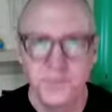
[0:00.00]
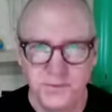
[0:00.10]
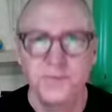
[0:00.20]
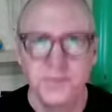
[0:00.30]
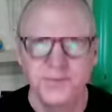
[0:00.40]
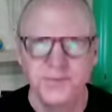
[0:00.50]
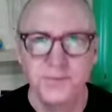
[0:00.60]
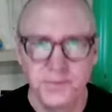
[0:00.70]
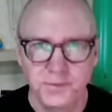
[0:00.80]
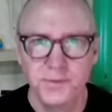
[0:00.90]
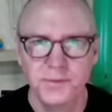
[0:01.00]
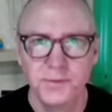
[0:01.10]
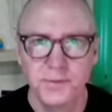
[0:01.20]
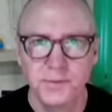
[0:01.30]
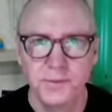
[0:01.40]
try to just
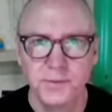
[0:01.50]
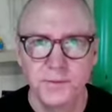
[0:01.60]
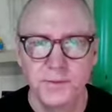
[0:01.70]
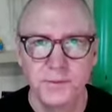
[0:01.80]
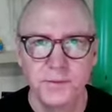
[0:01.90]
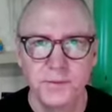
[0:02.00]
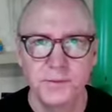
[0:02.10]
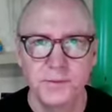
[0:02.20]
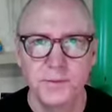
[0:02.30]
think of a